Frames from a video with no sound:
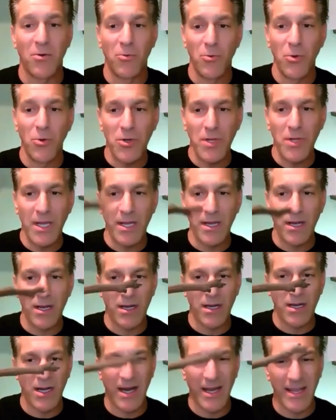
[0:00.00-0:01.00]
rooting
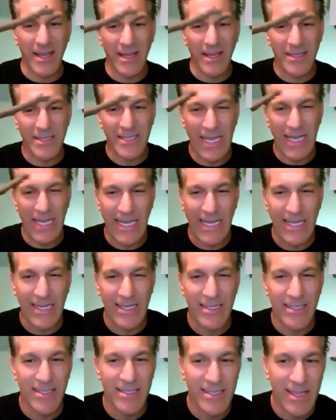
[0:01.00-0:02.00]
cuttings
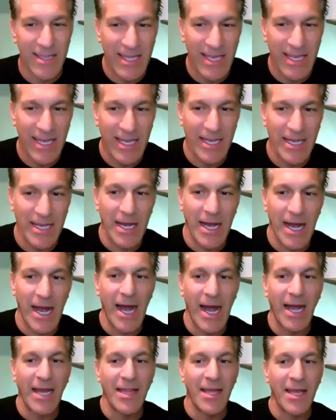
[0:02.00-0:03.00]
is that
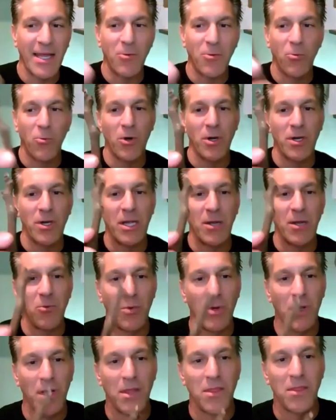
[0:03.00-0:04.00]
I like working
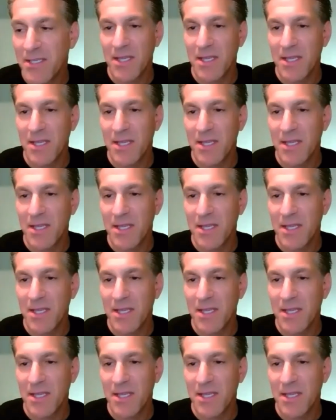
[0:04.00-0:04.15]
with